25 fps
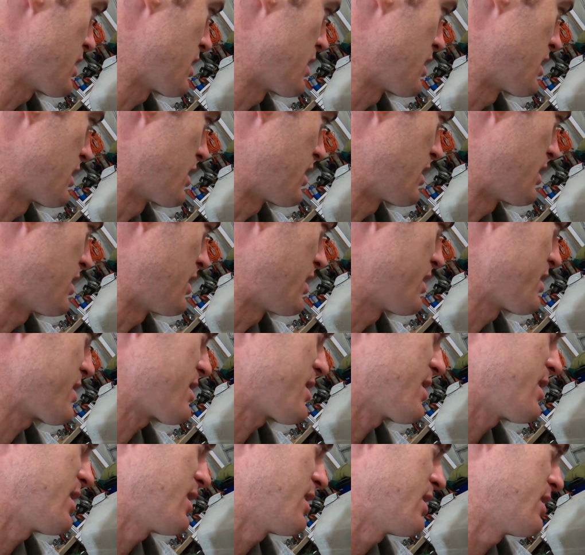and
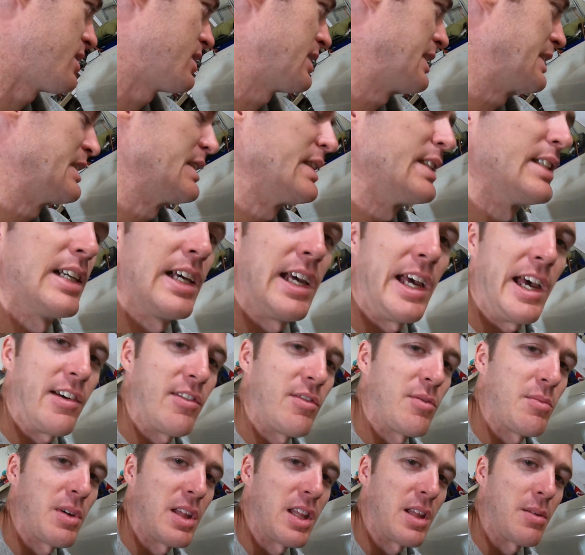honestly,
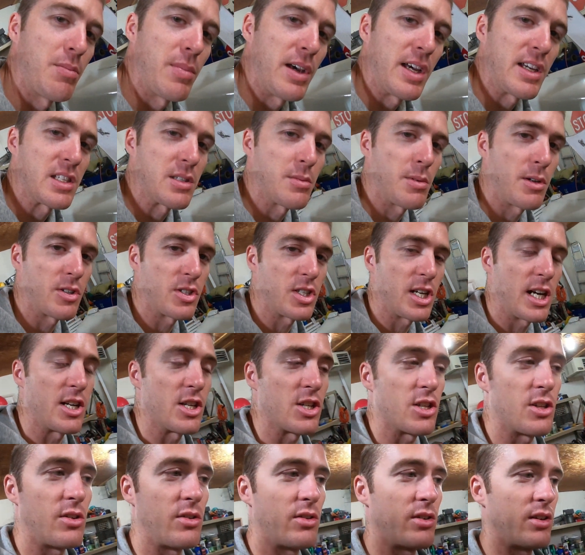Haven't been the best about
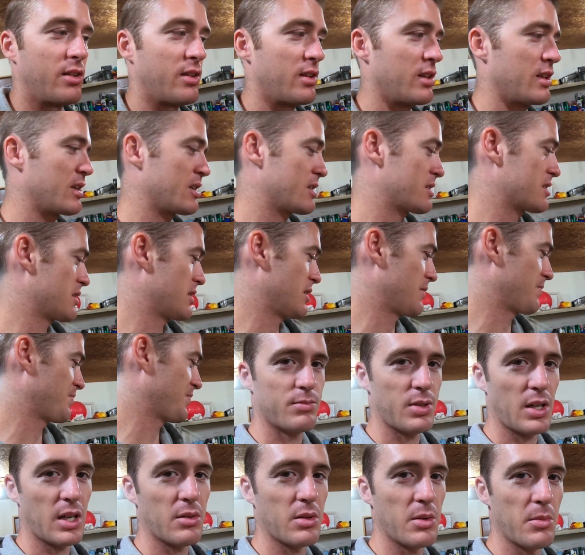changing the oil in this.
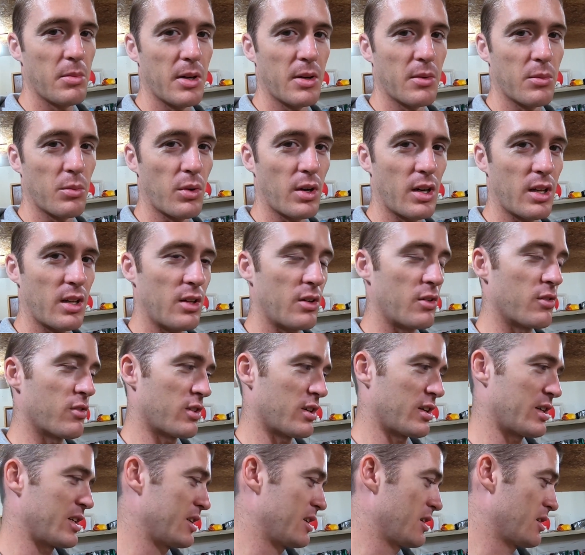Probably been well
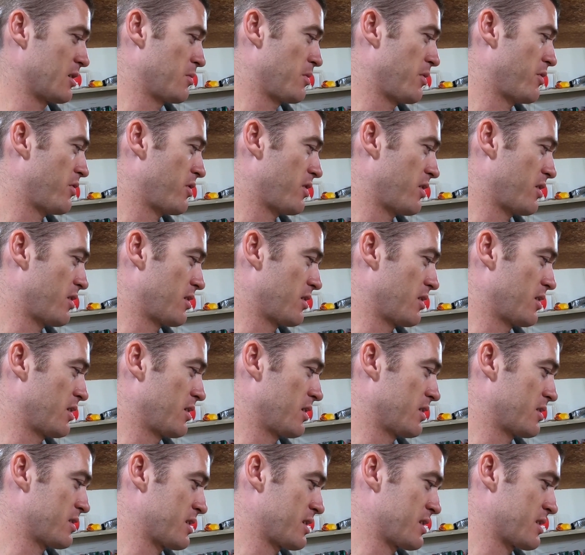over a year
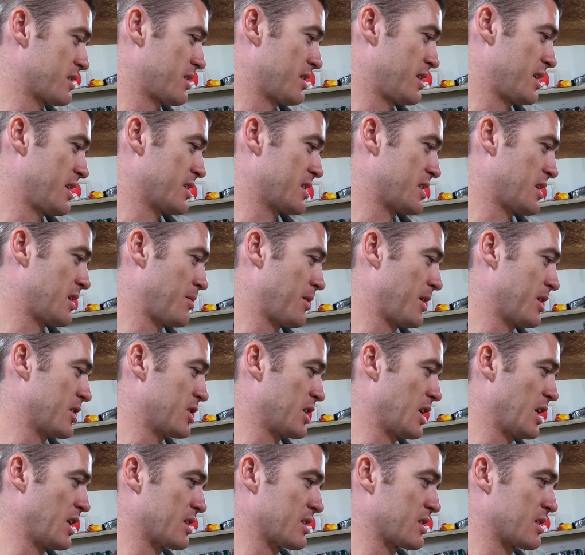since the last time I
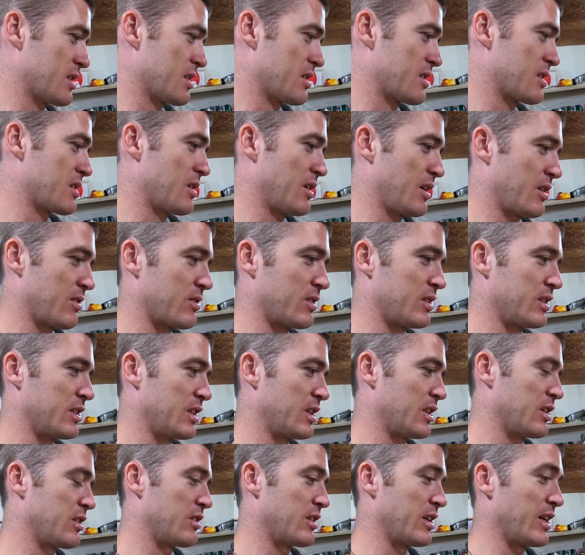changed this, so I really
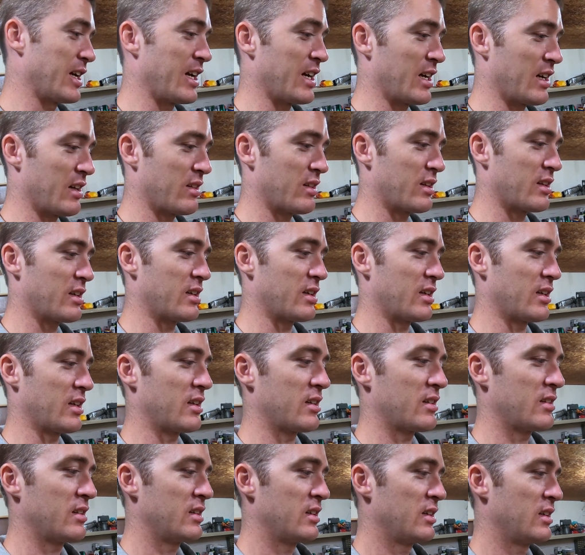need to do it. And
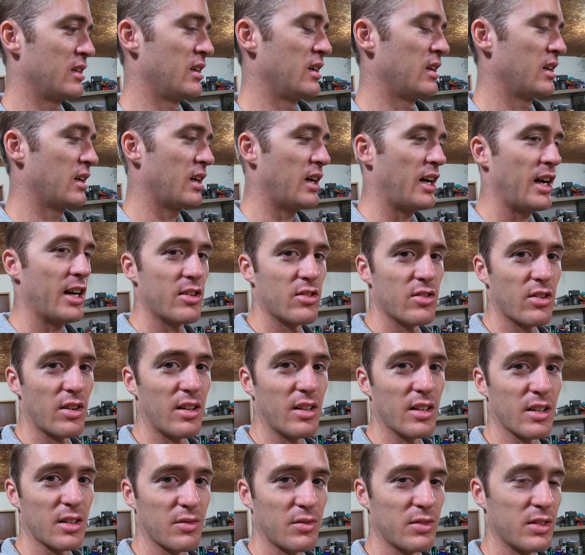the
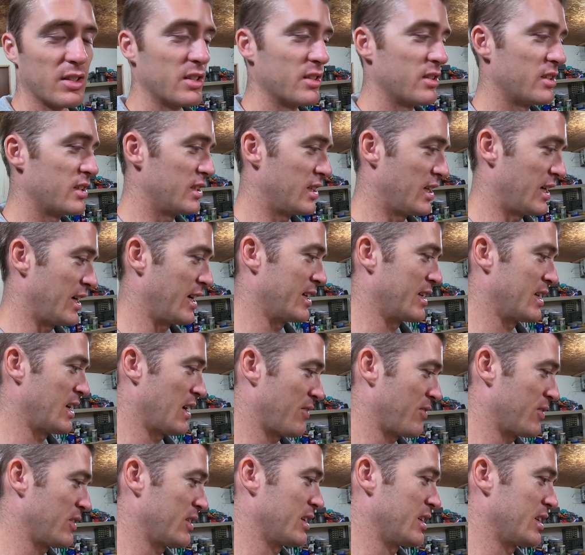hydraulic fluid, I
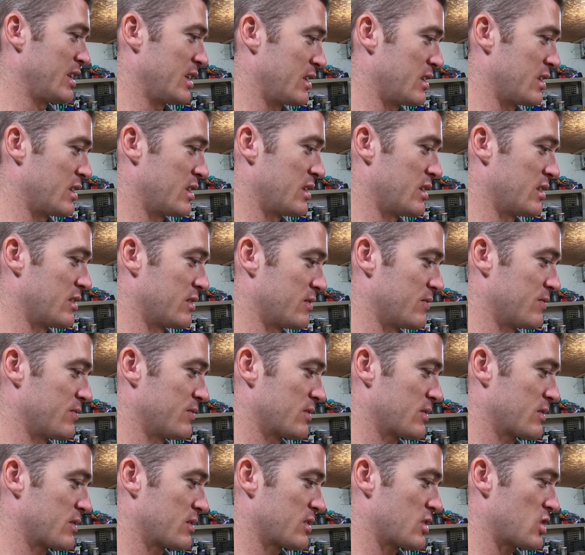definitely need to
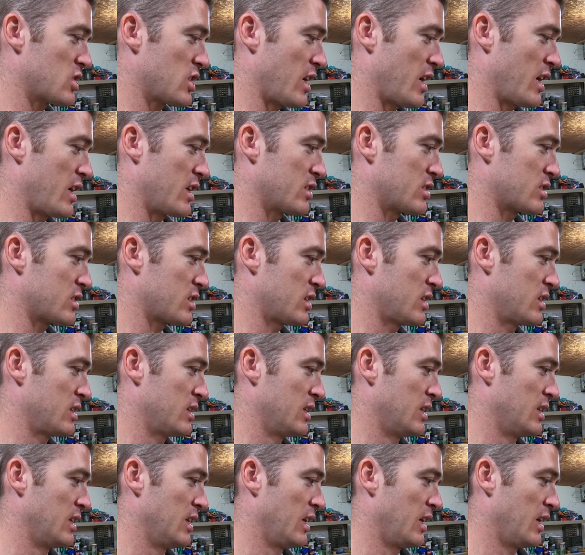change.
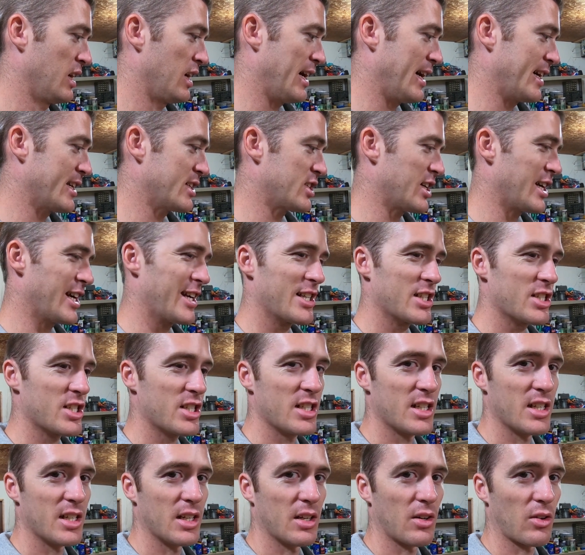I
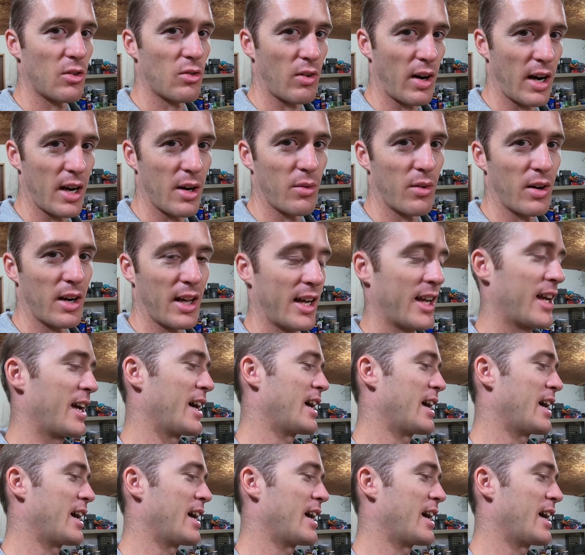changed it right when I